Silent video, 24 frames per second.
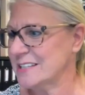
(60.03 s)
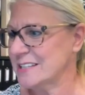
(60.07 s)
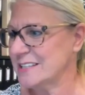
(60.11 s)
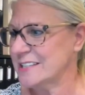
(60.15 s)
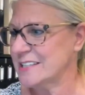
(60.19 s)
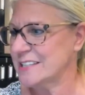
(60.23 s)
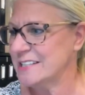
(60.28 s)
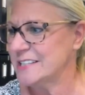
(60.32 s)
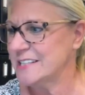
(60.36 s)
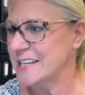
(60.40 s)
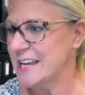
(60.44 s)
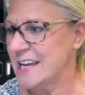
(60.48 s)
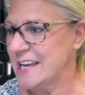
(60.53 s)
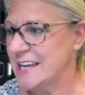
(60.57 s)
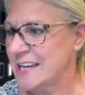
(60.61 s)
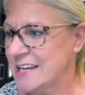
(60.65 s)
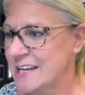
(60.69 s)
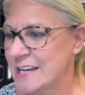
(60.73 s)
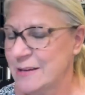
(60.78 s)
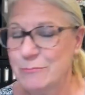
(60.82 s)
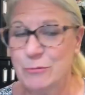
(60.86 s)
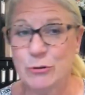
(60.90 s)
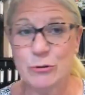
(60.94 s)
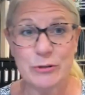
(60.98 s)

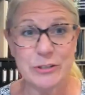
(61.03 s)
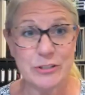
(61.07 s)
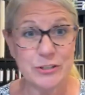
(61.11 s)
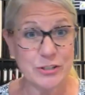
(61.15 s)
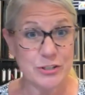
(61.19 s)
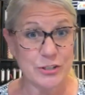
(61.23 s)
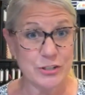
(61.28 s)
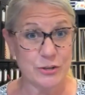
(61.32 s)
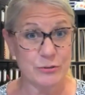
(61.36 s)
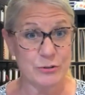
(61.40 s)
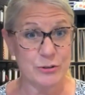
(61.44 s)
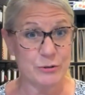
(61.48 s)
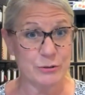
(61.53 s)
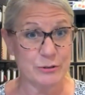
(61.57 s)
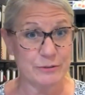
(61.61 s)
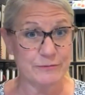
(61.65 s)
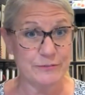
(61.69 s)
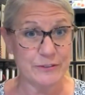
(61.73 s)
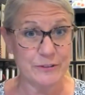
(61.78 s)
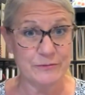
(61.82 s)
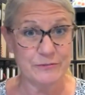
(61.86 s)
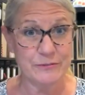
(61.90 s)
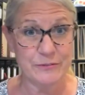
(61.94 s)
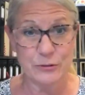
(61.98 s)
today I'm going to show you a
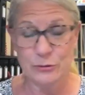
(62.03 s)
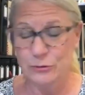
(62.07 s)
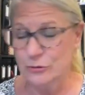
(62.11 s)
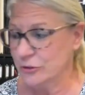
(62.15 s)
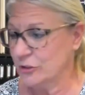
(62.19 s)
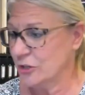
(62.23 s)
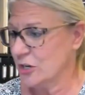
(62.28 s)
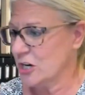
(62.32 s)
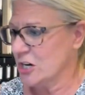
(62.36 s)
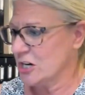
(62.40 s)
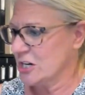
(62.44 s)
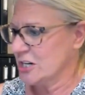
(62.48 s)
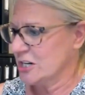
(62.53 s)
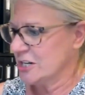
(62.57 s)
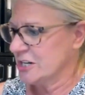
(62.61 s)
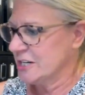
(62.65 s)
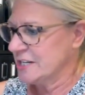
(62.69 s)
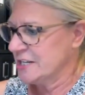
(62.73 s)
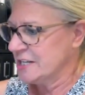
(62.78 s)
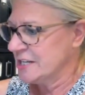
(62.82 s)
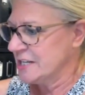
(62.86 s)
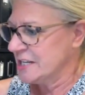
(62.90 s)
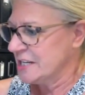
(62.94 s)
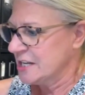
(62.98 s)
Funfold
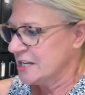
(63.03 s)
card.